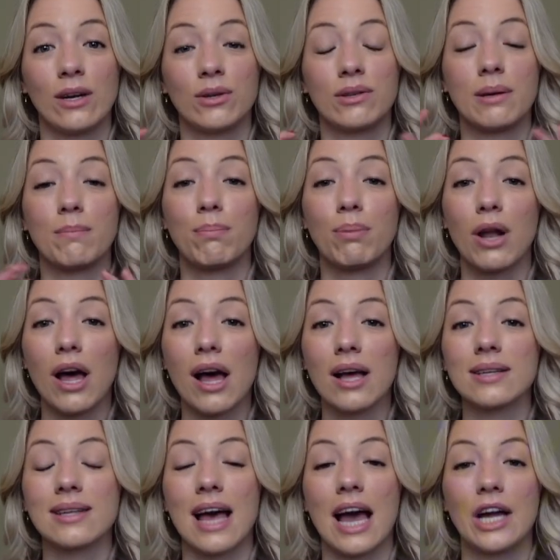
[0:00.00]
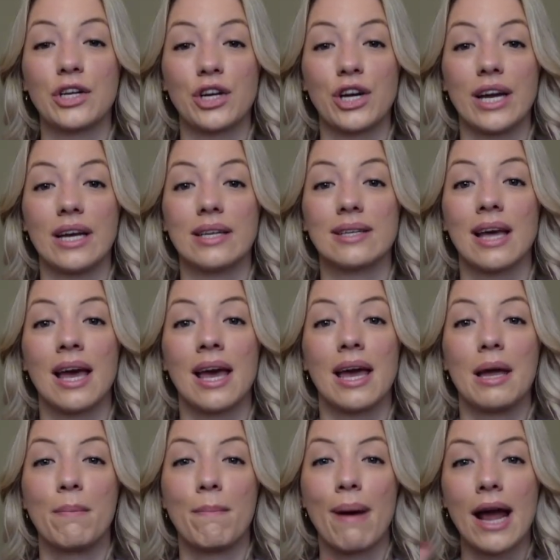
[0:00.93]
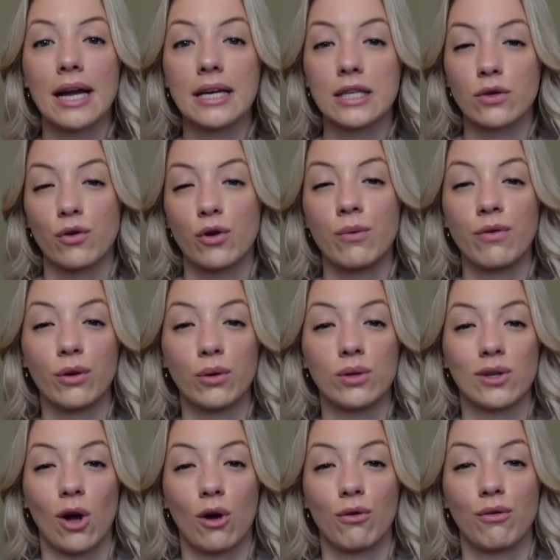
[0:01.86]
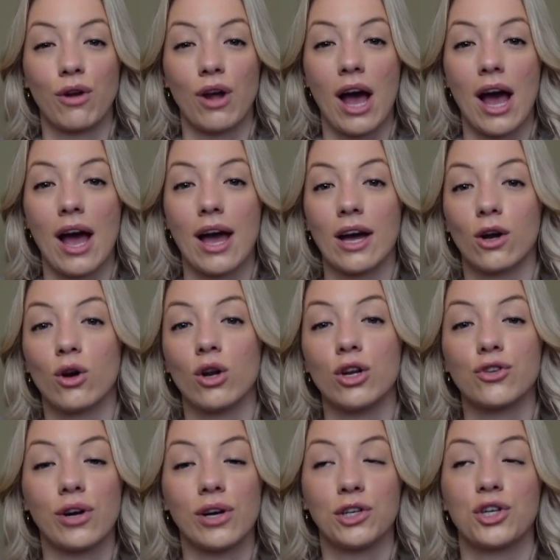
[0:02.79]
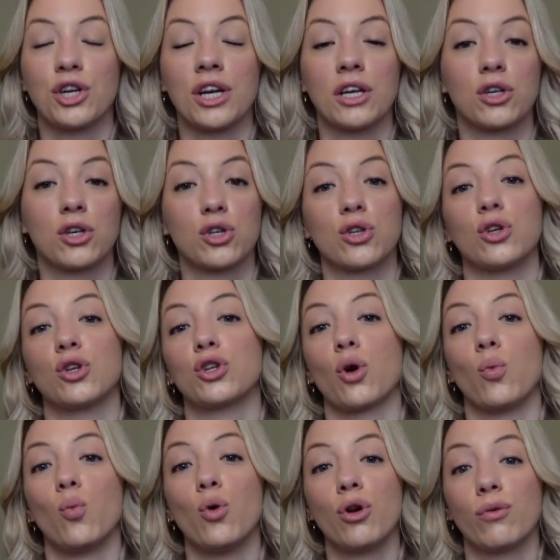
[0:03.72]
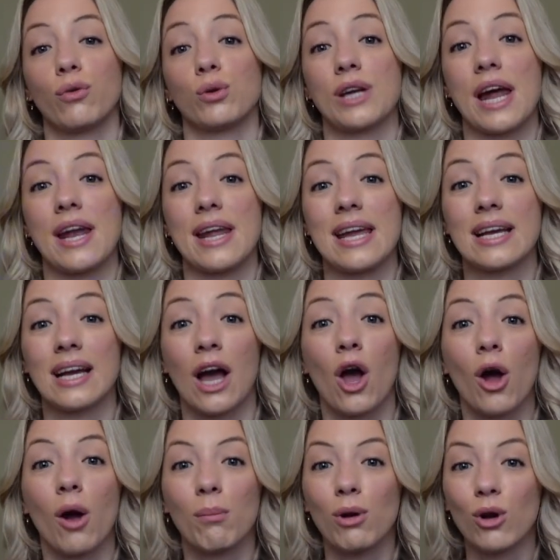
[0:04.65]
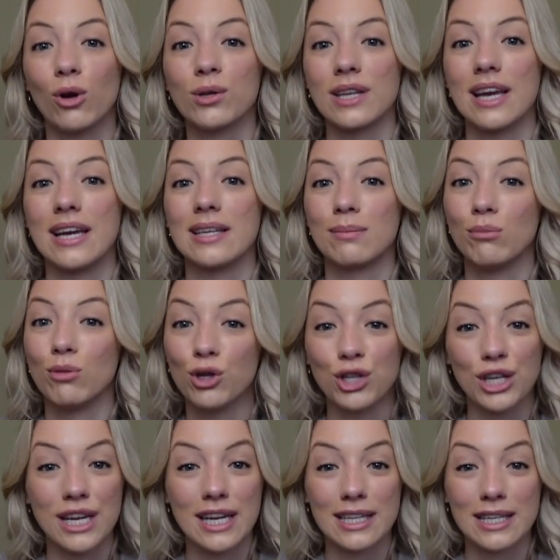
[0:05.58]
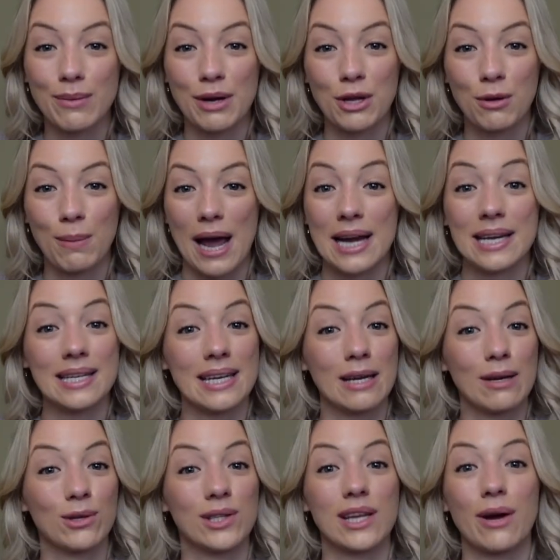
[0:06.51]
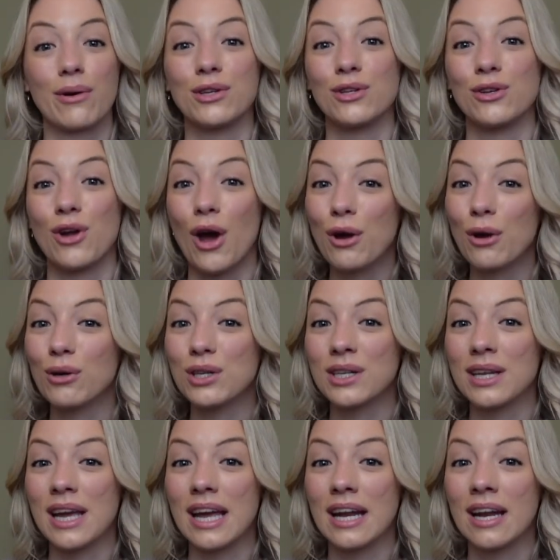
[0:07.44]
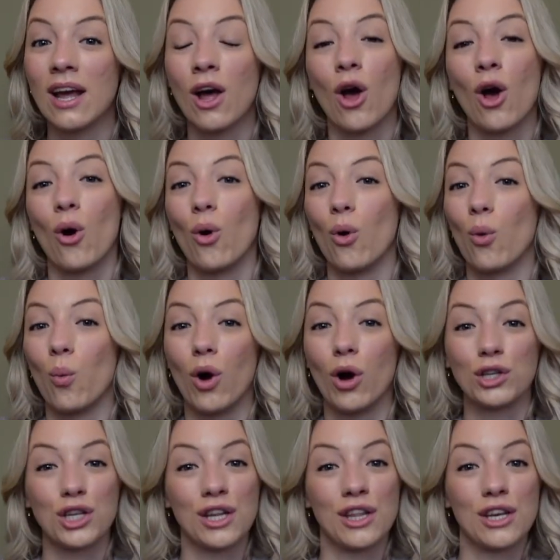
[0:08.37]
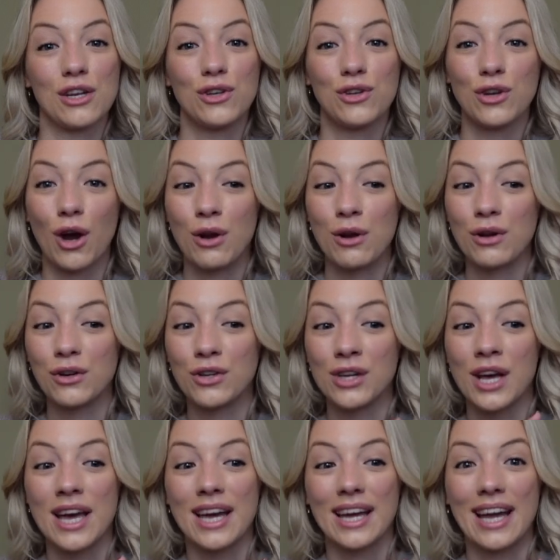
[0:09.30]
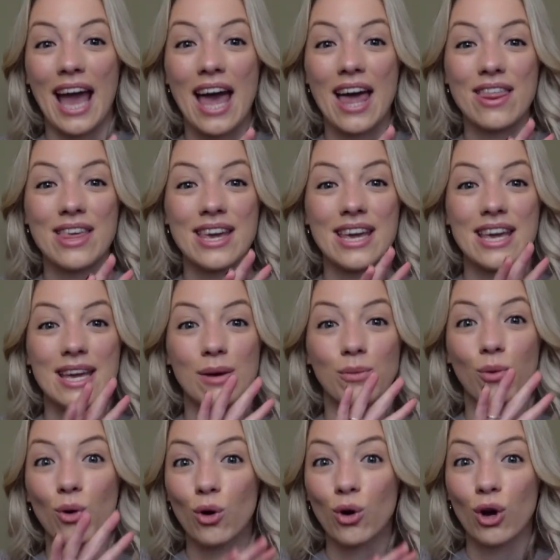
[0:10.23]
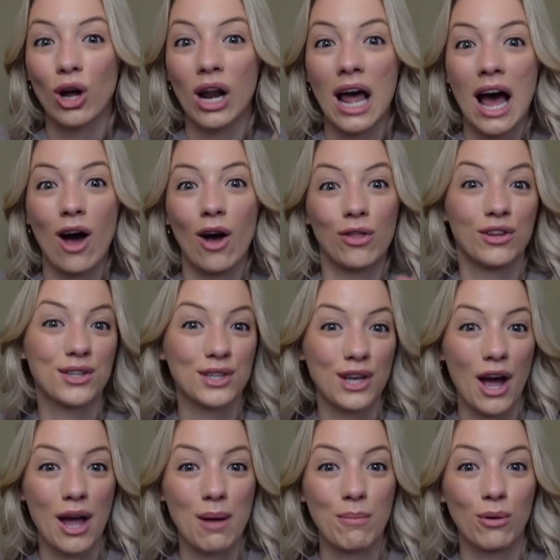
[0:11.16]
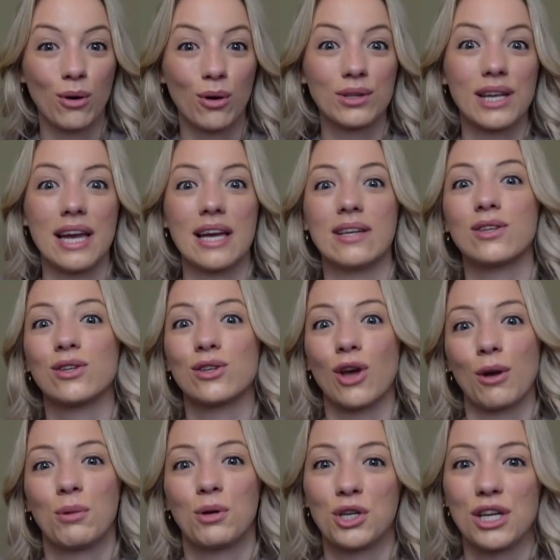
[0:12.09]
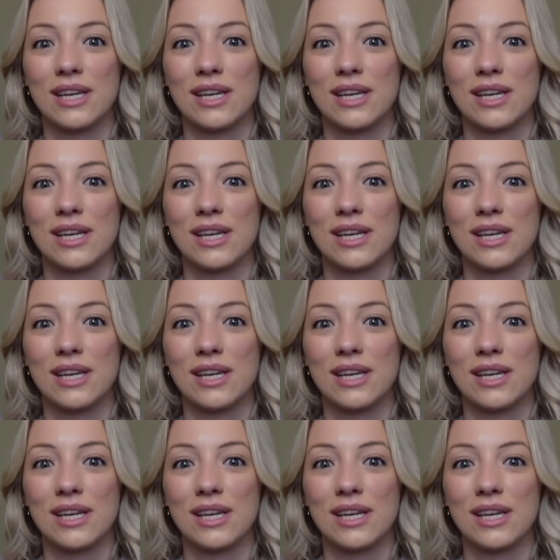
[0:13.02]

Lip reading: because it blurs the edges, it makes the room feel softer. Colour drenching is just such a wonderful technique. Plus, it is much easier when you're painting because there is no cutting in or watching that you don't get the wall colour on the skirting boards. It is so much